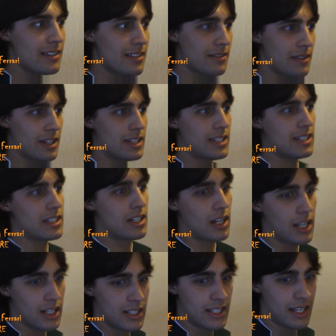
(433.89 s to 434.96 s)
It's
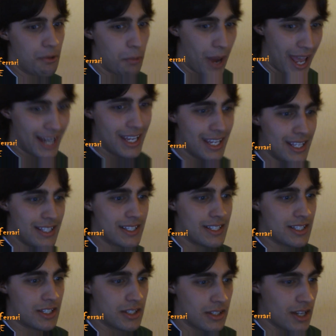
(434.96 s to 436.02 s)
it's ready.
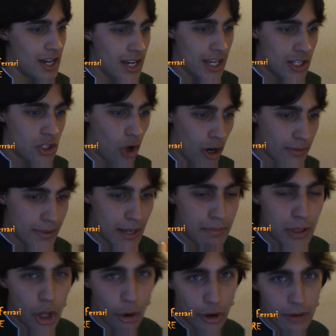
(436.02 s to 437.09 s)
It's it's gonna be
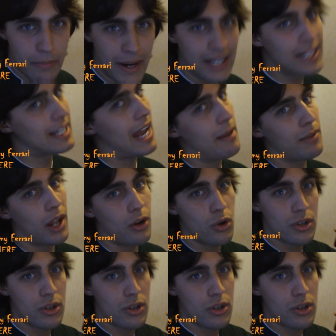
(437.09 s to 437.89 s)
uploaded by the time that you're